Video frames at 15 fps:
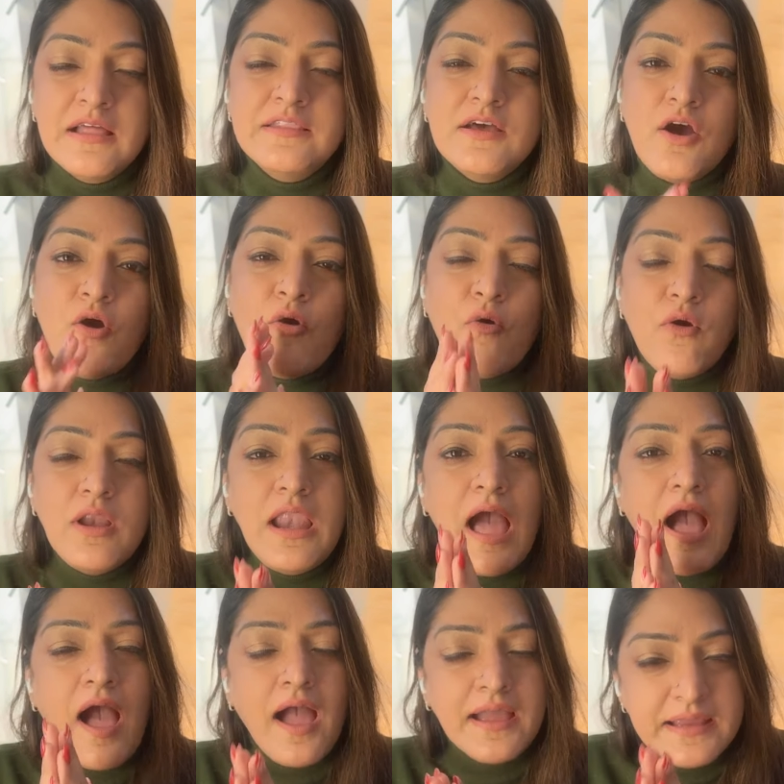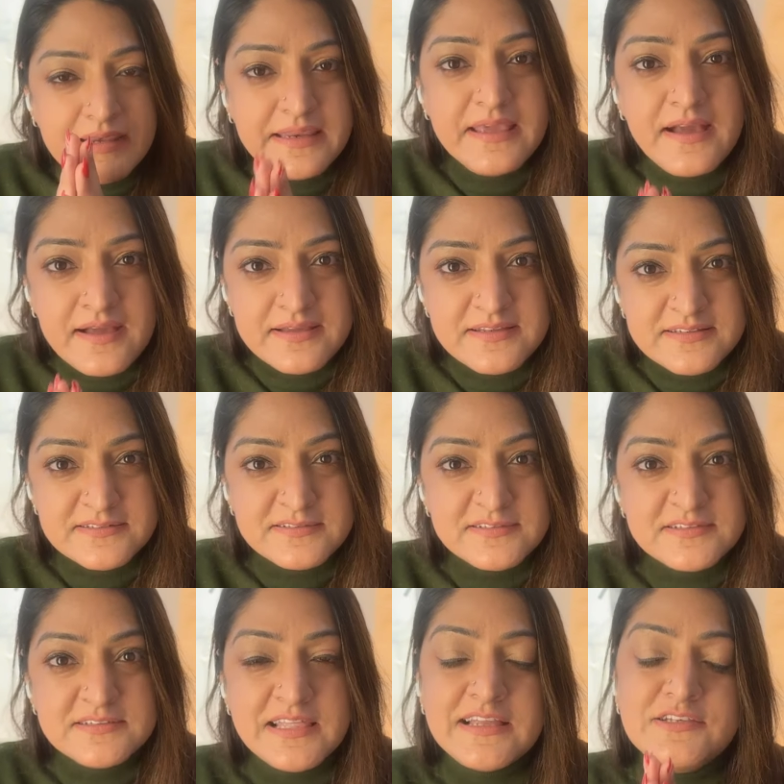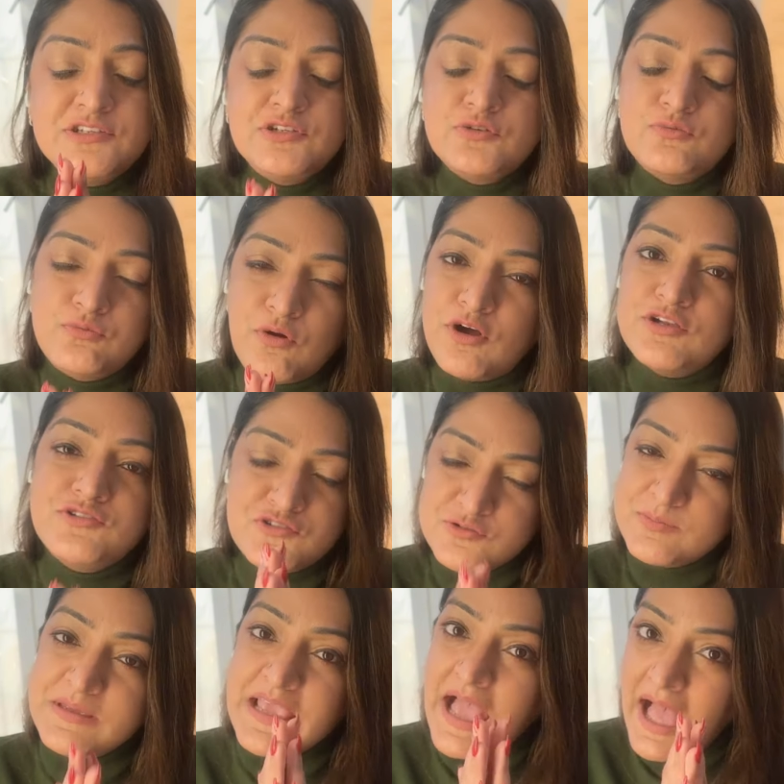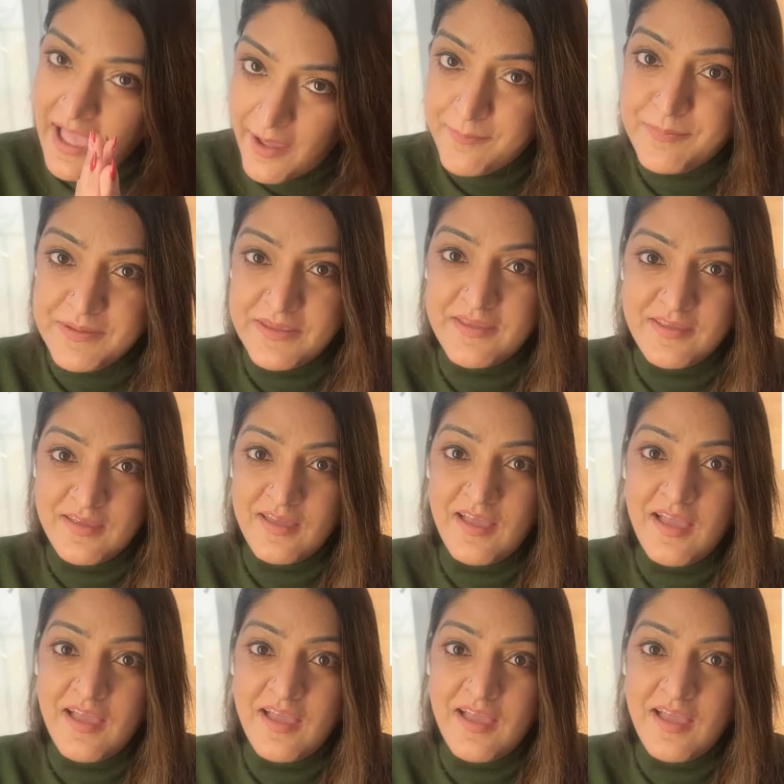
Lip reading: The whole idea is that you want to be happy.